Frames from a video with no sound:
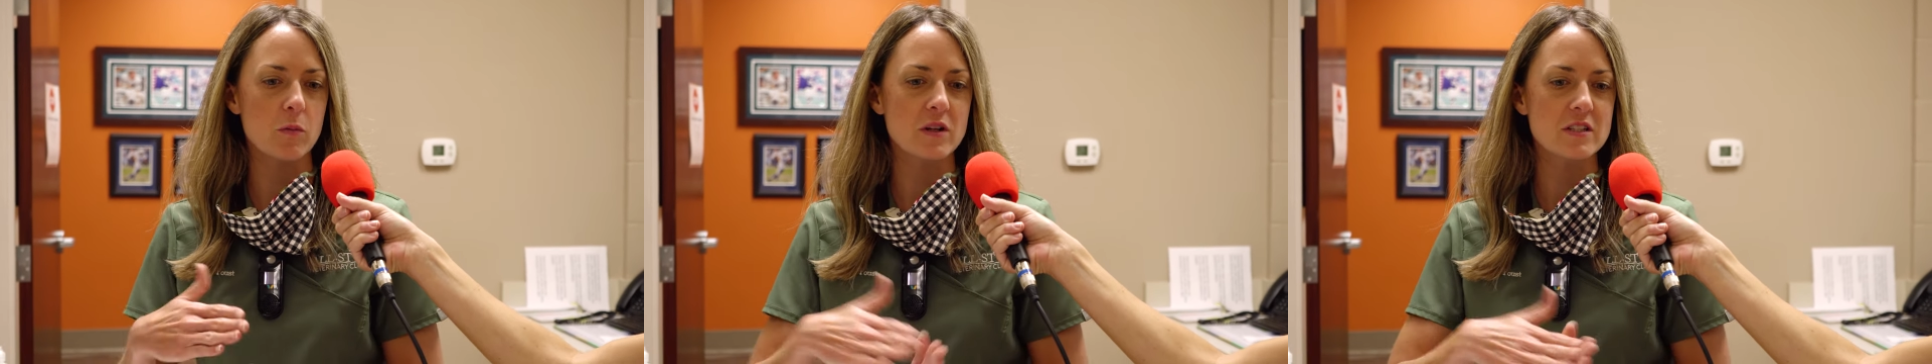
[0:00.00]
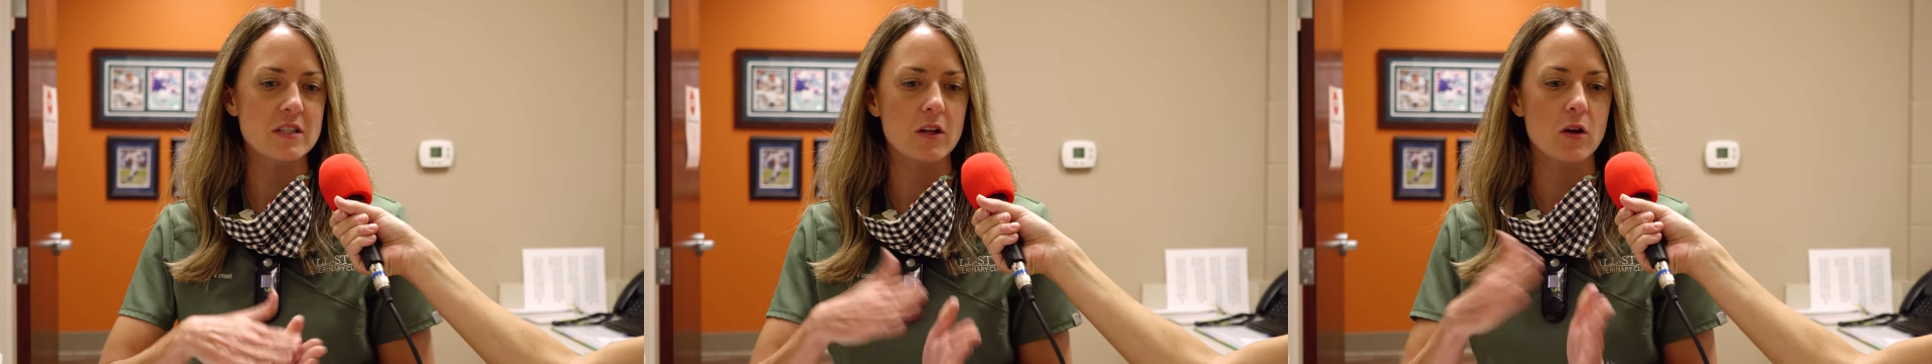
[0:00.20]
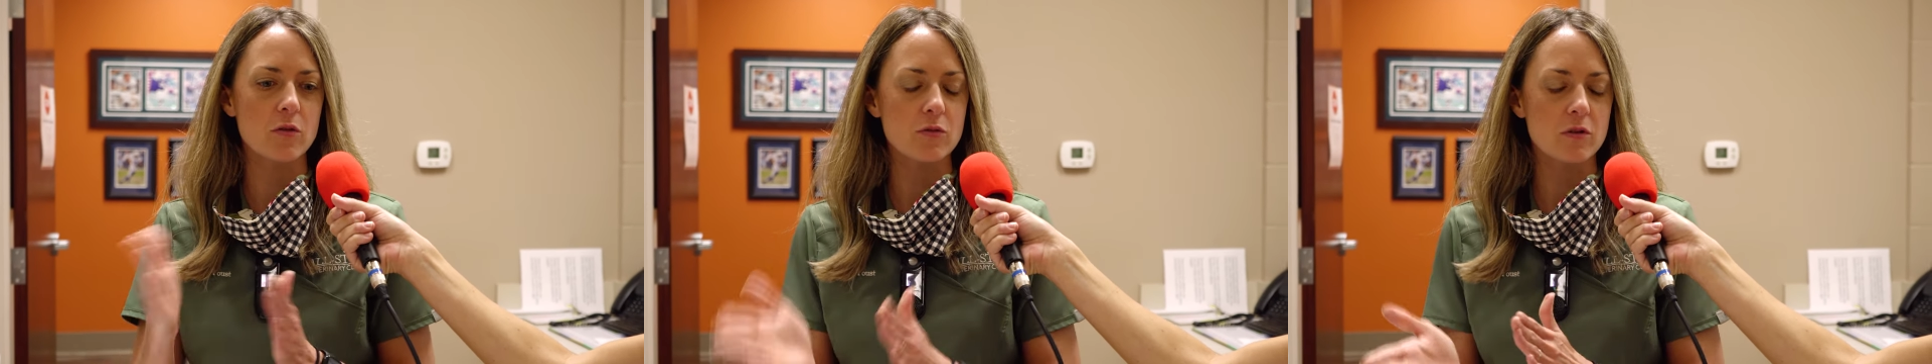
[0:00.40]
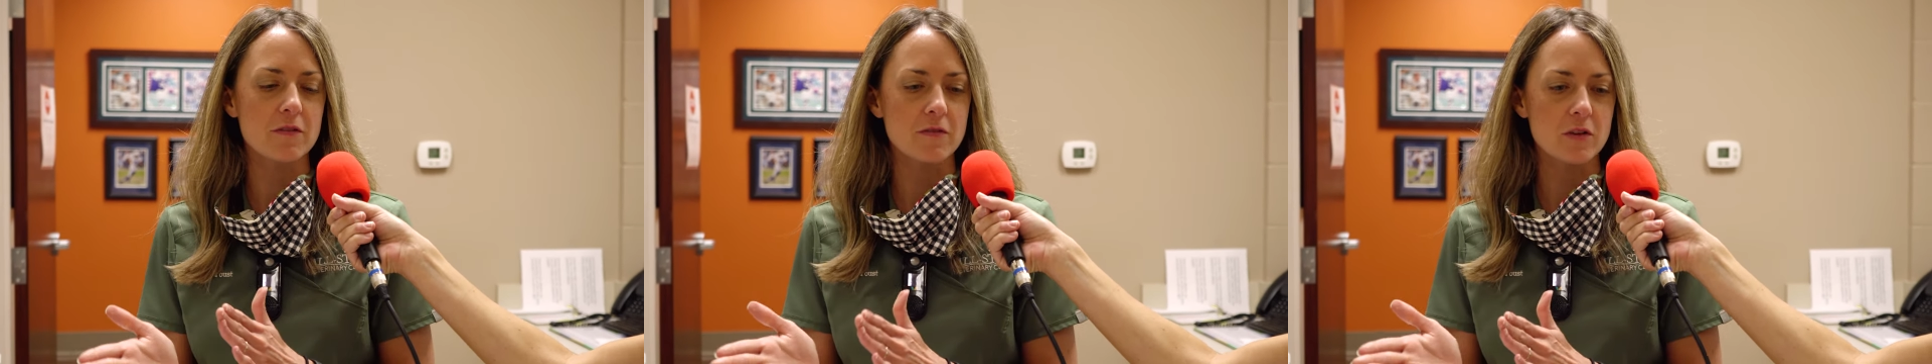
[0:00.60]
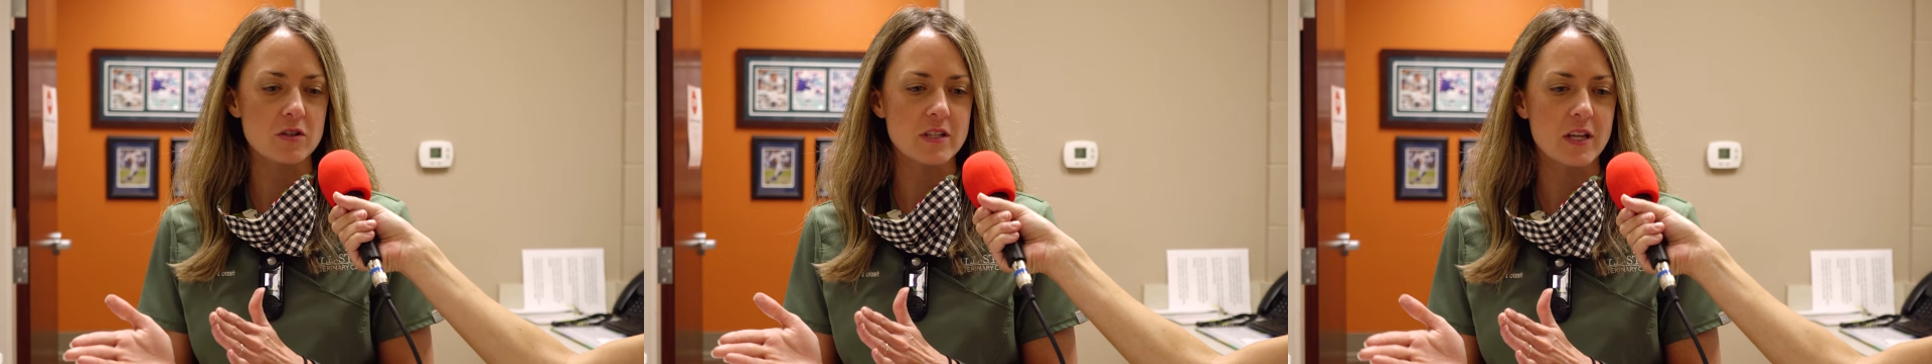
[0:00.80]
once they go through a
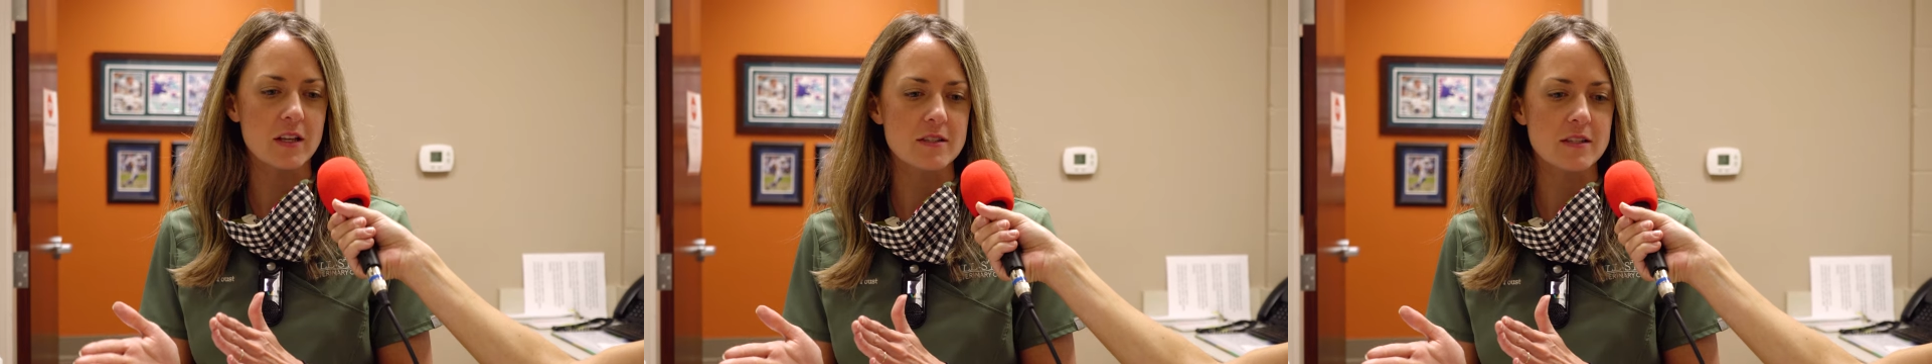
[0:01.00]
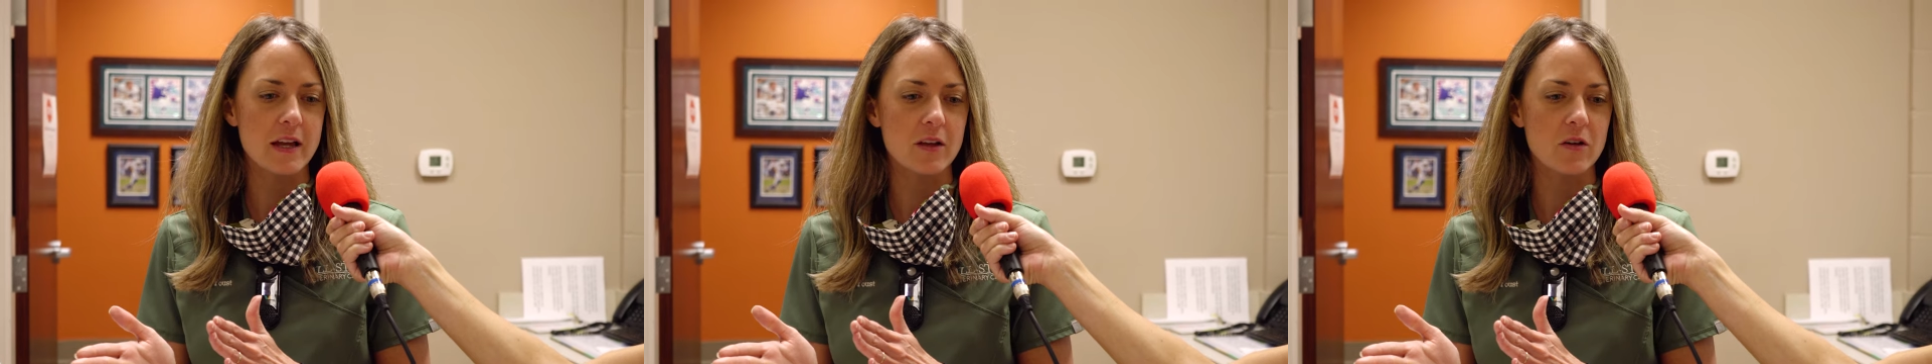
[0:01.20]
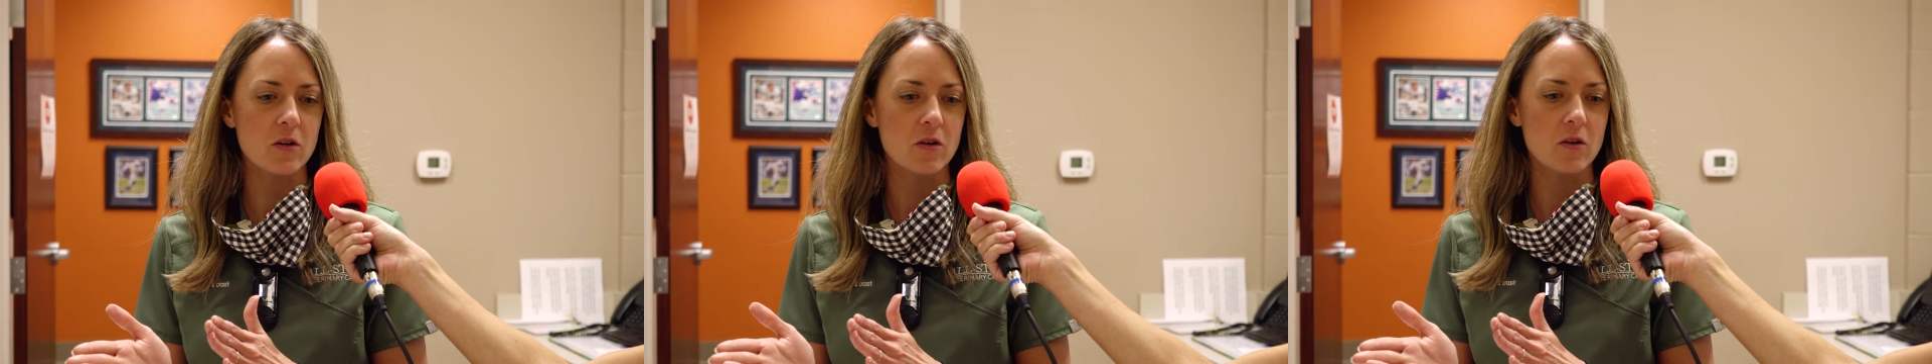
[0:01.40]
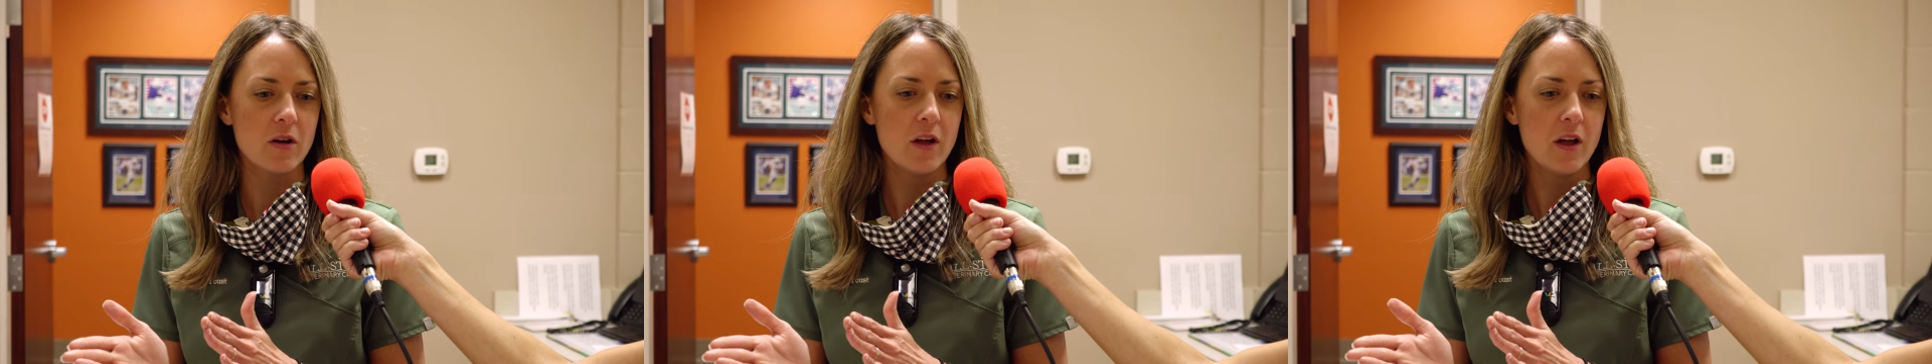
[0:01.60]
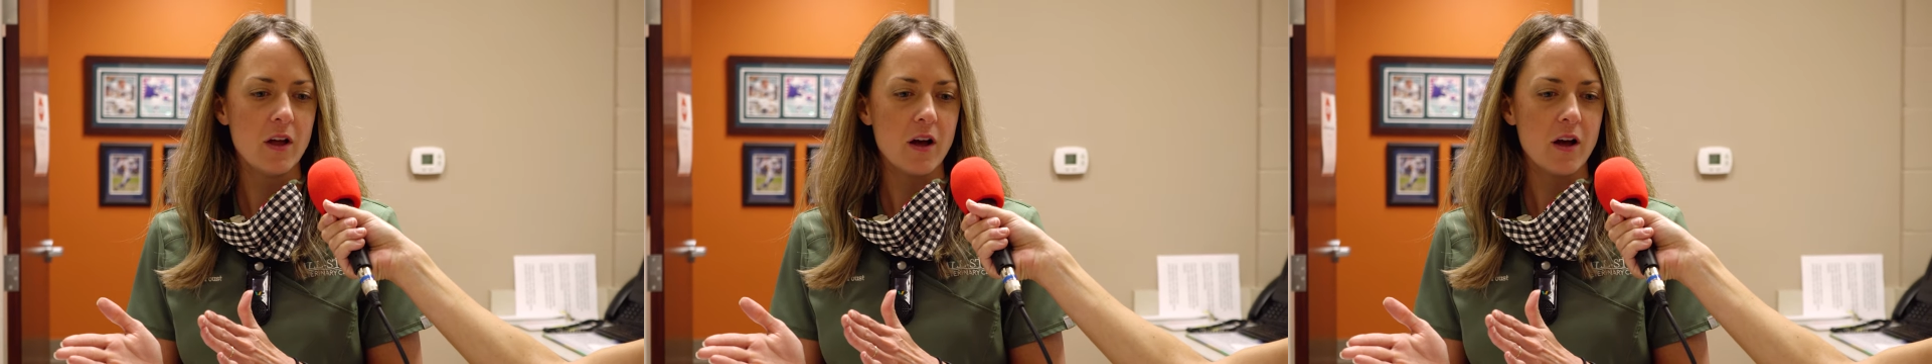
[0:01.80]
first heat cycle,